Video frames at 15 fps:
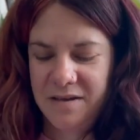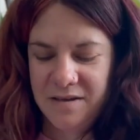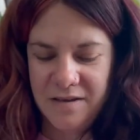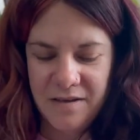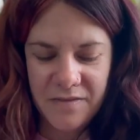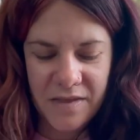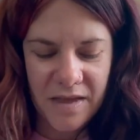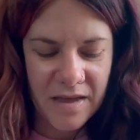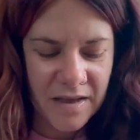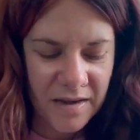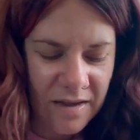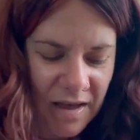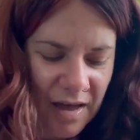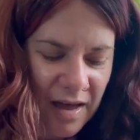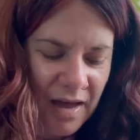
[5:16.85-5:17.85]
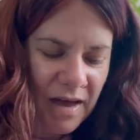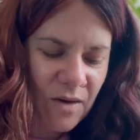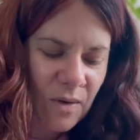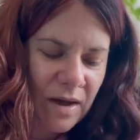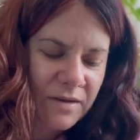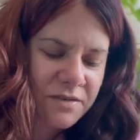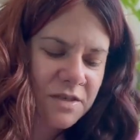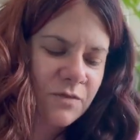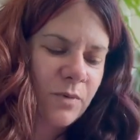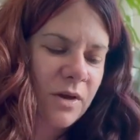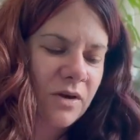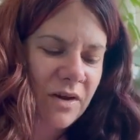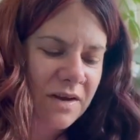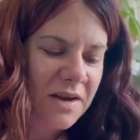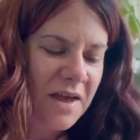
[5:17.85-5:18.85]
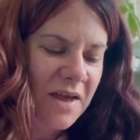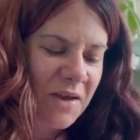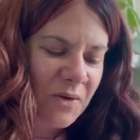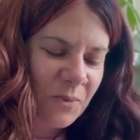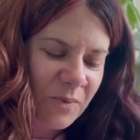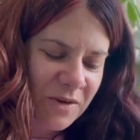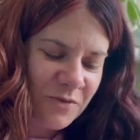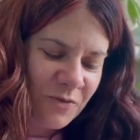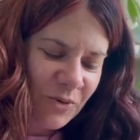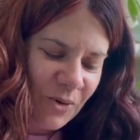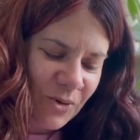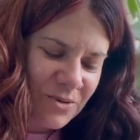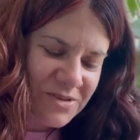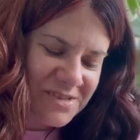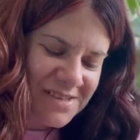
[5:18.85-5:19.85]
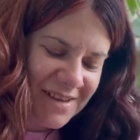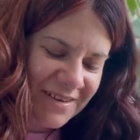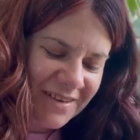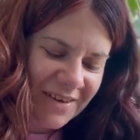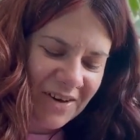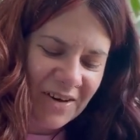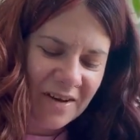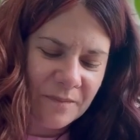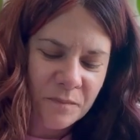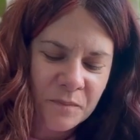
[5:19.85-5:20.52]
And then what else have we got in here? We've also got